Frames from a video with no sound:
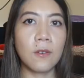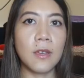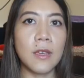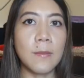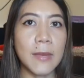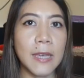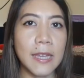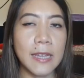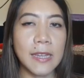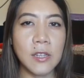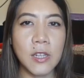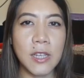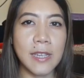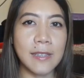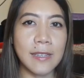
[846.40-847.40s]
creamy and
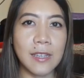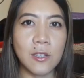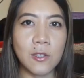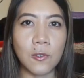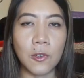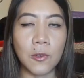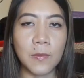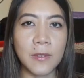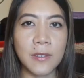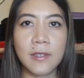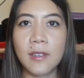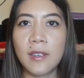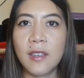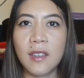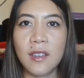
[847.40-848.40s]
cheesy
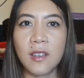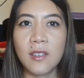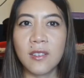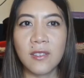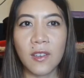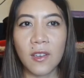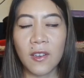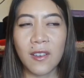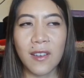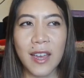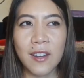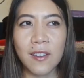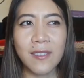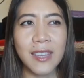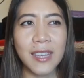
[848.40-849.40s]
soups. So
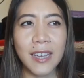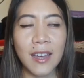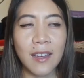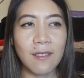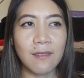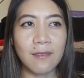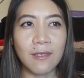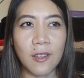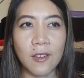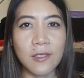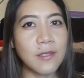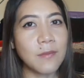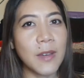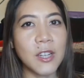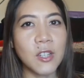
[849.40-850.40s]
I don't think I
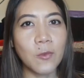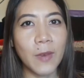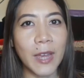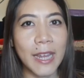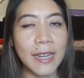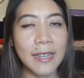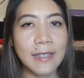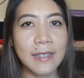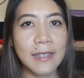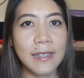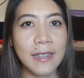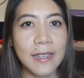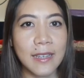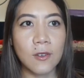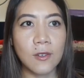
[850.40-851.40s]
lost much weight
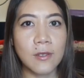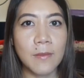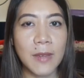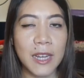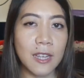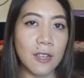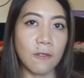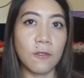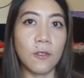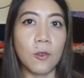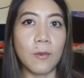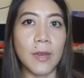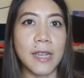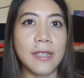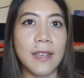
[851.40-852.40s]
those immediate
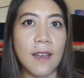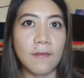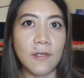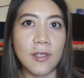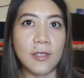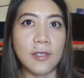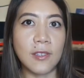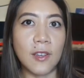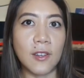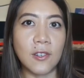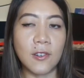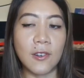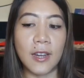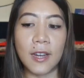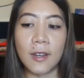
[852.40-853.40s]
few weeks after the
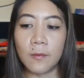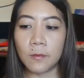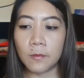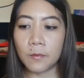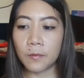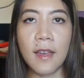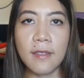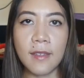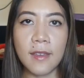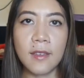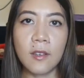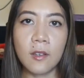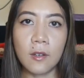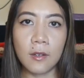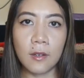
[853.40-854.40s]
surgery. I
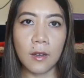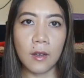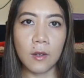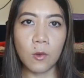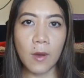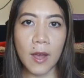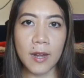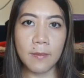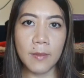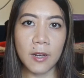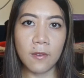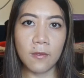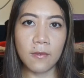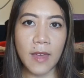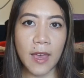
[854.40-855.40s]
think quite a bit
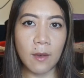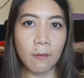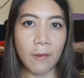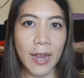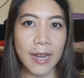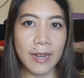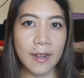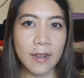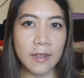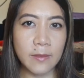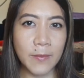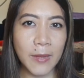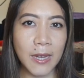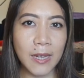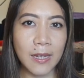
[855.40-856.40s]
of that weight has
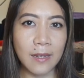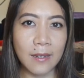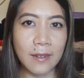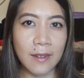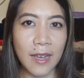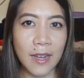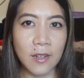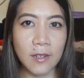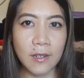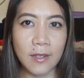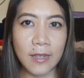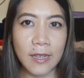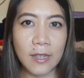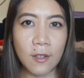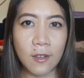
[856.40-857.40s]
been
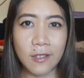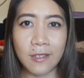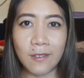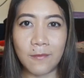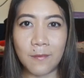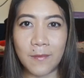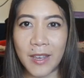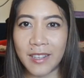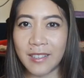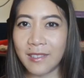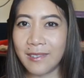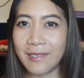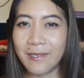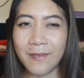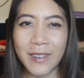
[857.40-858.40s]
actually loss of
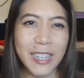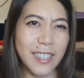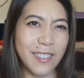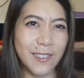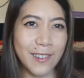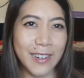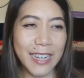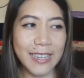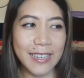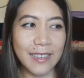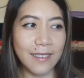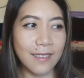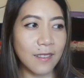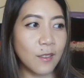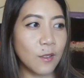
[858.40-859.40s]
muscle, which is not
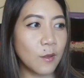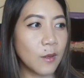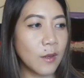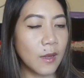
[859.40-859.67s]
ideal.